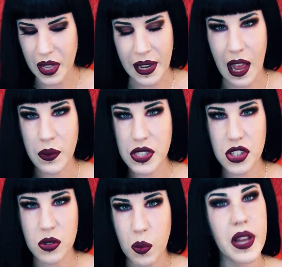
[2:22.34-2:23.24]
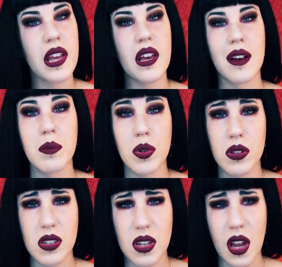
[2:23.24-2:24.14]
And now he's just waking up
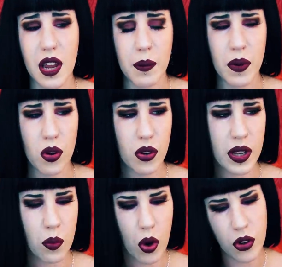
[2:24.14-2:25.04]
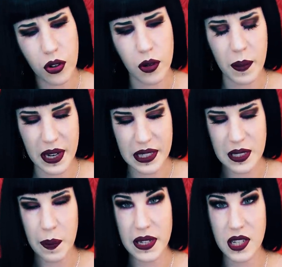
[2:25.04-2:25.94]
all the time, or he won't go to bed at
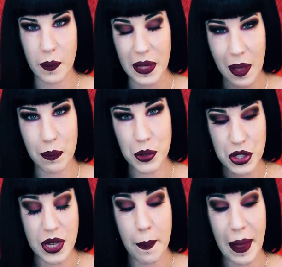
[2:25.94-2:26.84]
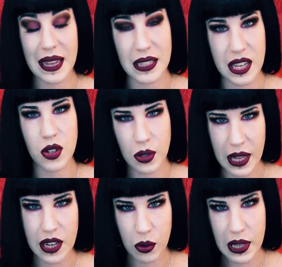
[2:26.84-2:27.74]
his bedtime. He kept pushing it back later
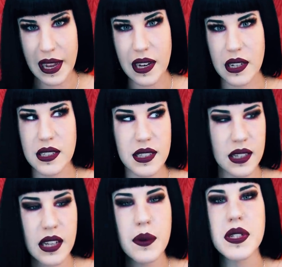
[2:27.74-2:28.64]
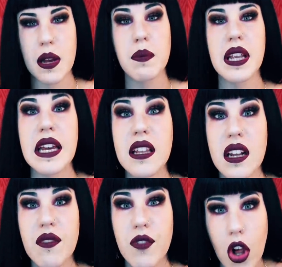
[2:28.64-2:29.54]
and later and later until he was up later
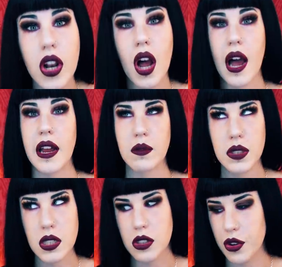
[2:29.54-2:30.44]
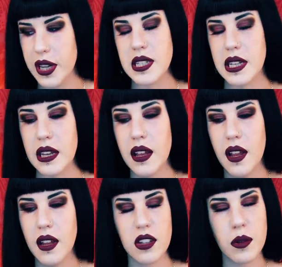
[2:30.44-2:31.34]
than Vaughn and I, which is crazy.
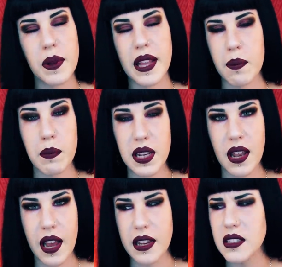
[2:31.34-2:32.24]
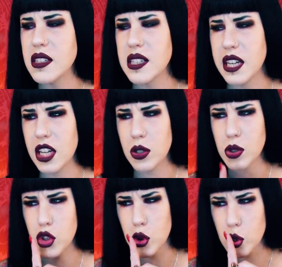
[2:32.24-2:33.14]
Could be like midnight. Steele,
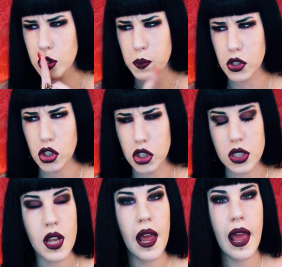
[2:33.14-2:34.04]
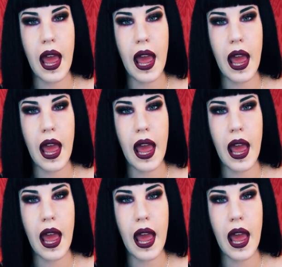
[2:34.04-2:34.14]
shush, please.